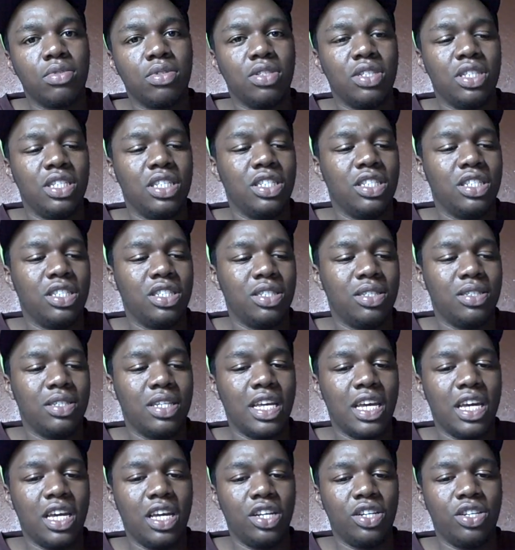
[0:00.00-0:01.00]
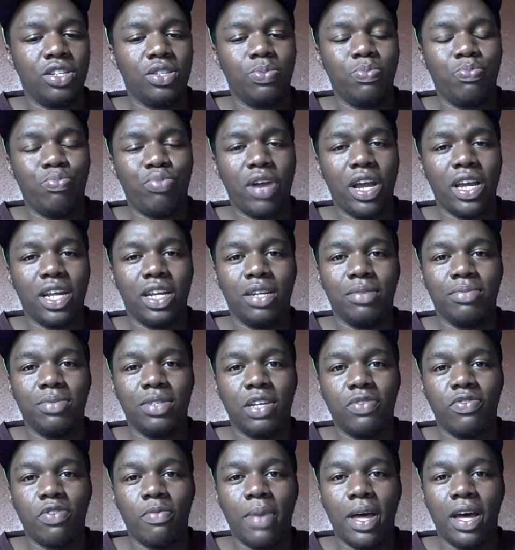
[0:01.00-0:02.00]
he's there just bragging
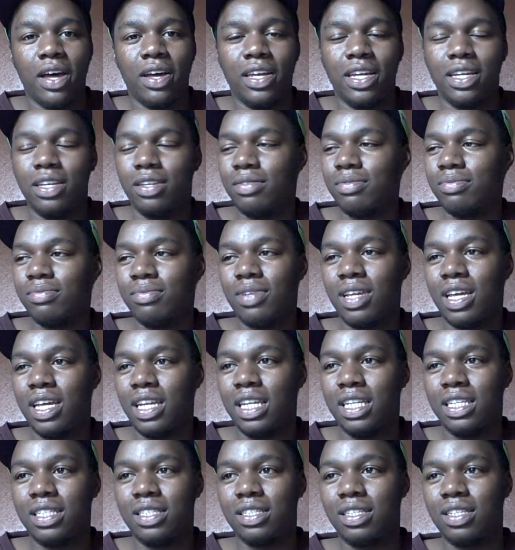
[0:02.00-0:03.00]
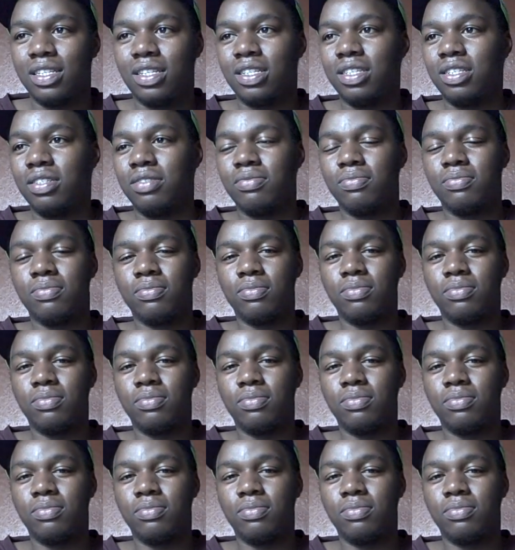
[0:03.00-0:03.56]
himself about it, and it's like,